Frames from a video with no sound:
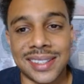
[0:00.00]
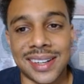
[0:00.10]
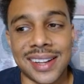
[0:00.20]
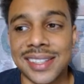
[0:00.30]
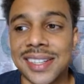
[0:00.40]

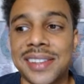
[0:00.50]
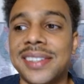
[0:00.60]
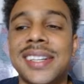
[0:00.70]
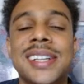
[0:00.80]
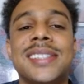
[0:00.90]
All these other
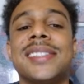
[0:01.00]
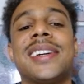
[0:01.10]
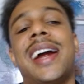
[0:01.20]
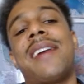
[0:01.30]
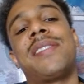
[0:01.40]
teachers
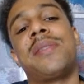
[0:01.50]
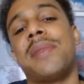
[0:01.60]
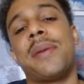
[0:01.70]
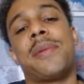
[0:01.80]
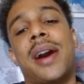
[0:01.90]
that are having you
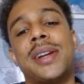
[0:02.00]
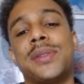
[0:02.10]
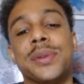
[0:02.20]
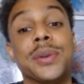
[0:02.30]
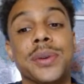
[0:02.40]

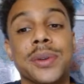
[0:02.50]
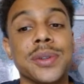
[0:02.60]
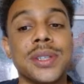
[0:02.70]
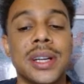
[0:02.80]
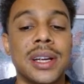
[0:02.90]
memorize
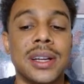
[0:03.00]
rules,